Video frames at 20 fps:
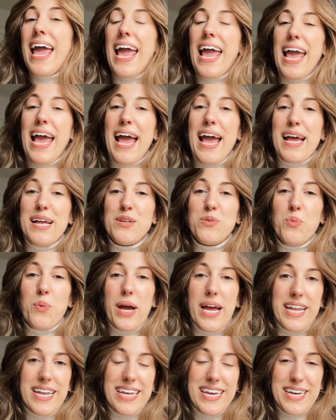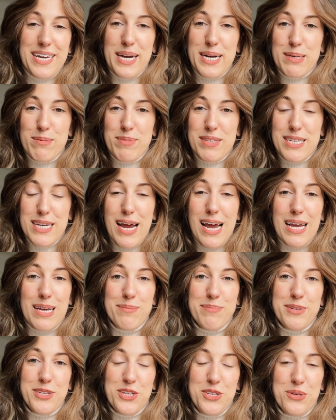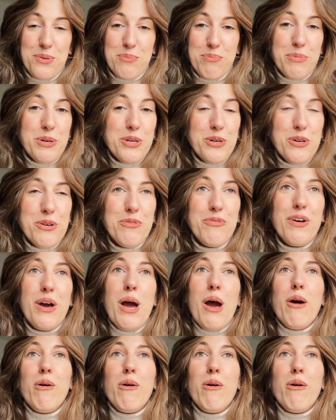and when it comes time to move,